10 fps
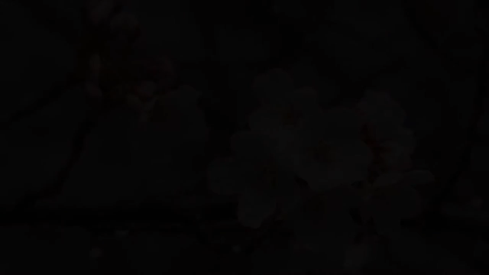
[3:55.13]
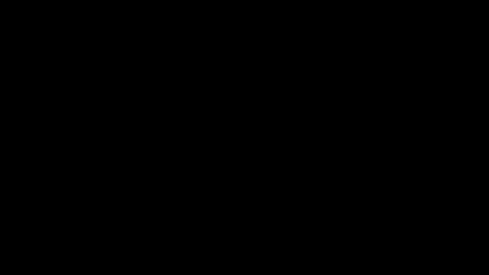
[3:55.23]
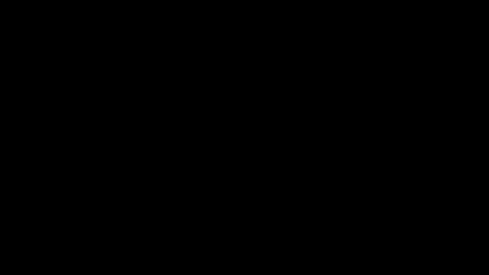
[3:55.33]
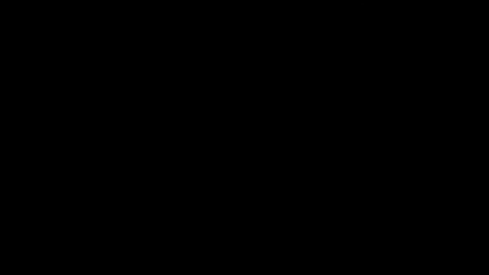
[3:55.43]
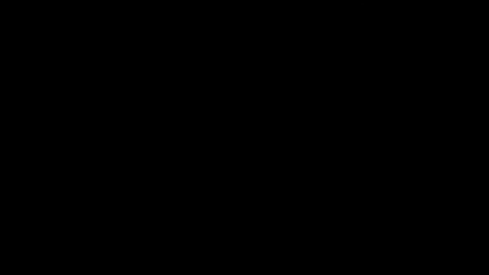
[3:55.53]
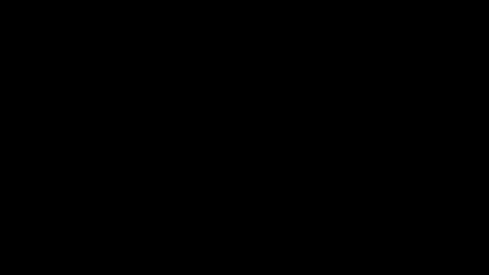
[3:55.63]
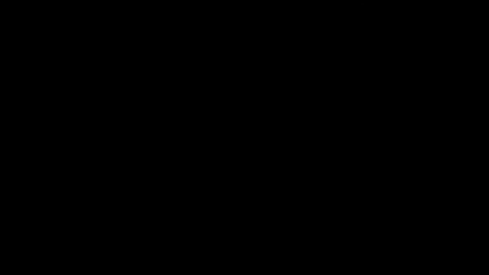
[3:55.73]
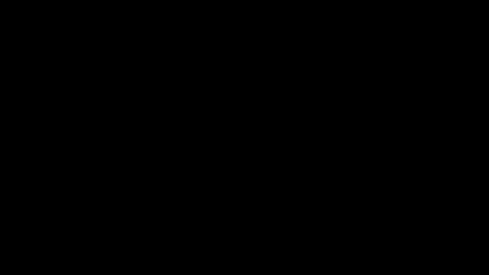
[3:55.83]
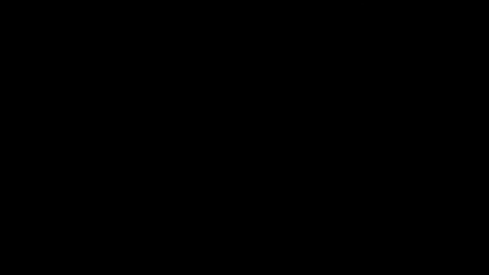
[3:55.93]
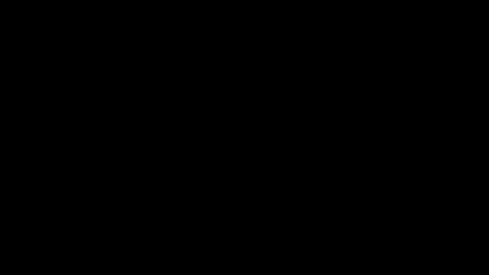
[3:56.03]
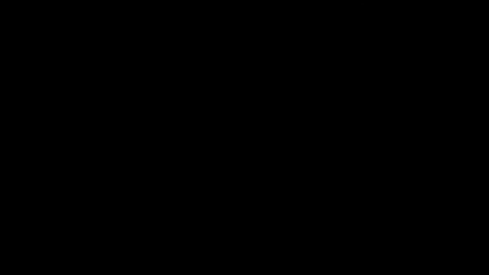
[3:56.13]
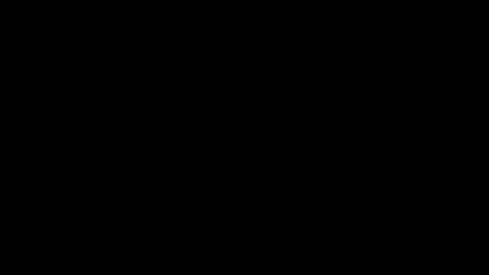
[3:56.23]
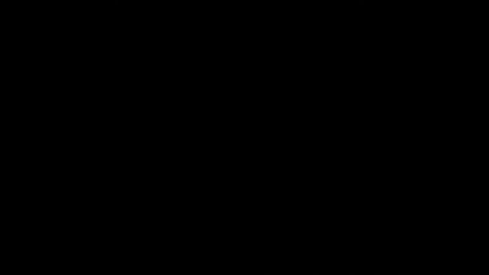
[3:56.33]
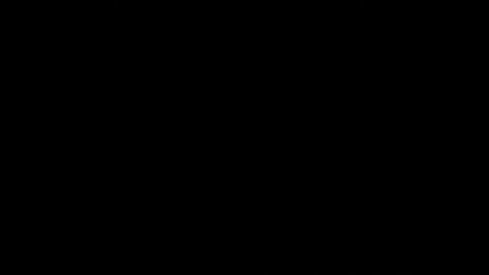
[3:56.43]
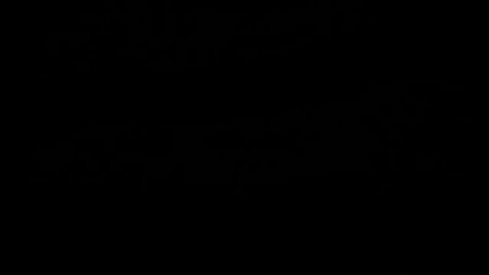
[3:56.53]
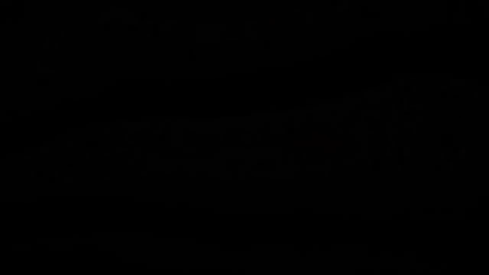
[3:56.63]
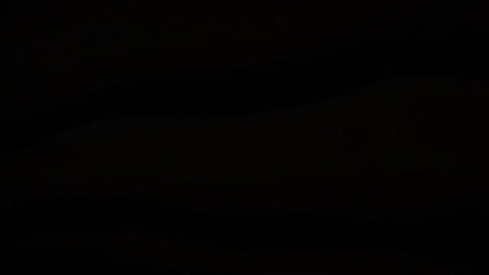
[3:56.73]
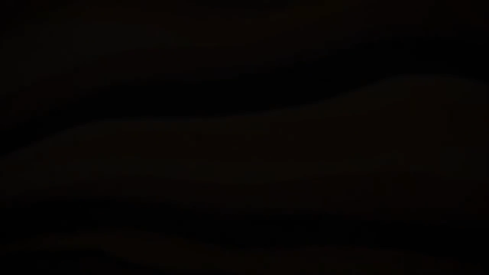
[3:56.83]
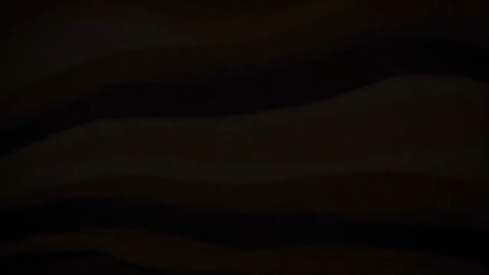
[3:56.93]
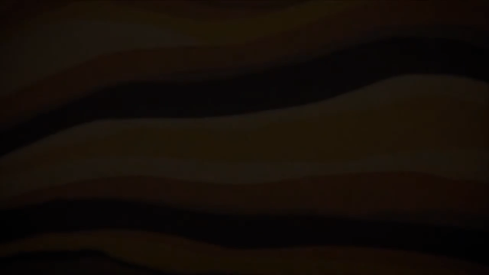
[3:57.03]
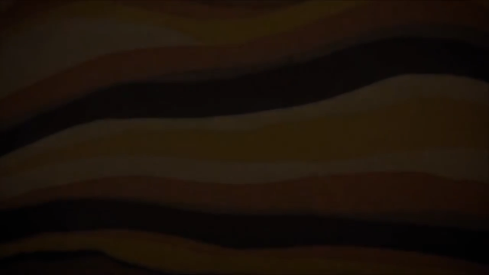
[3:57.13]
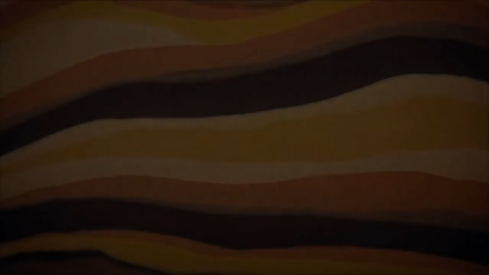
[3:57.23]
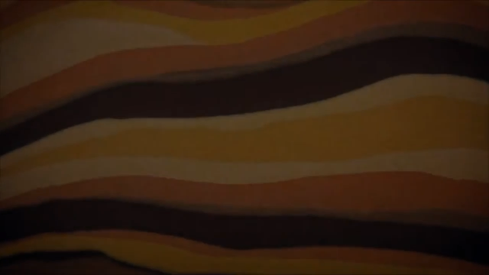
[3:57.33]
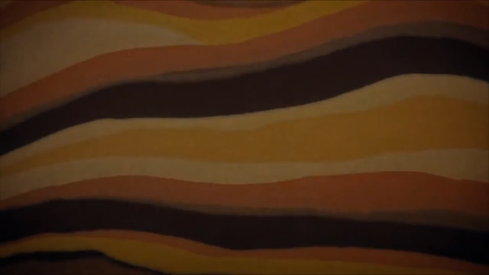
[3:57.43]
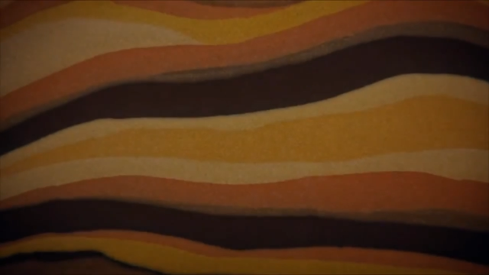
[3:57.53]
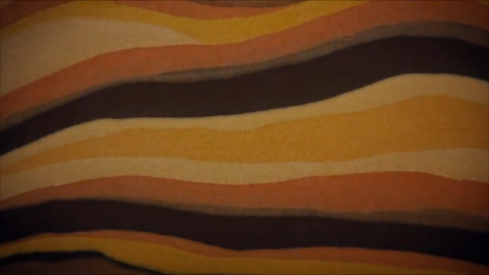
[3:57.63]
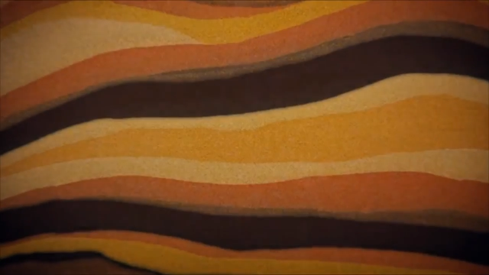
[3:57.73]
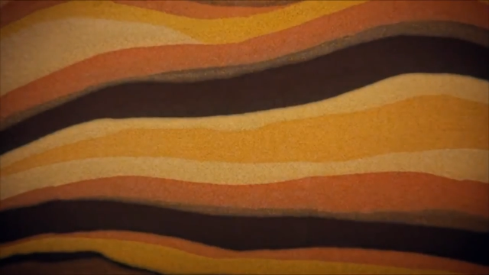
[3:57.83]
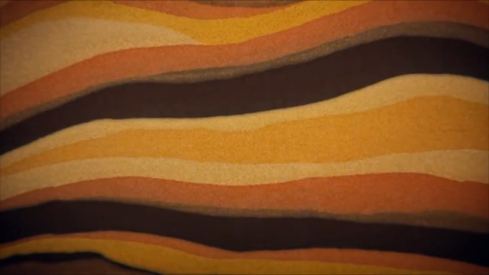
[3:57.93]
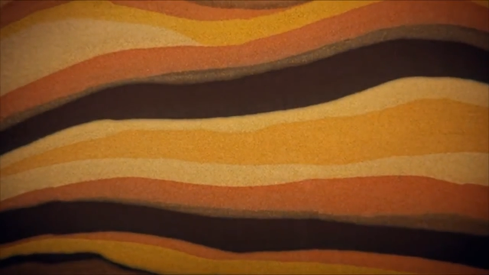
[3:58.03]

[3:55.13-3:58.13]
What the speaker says: Nobody's mouth can be seen.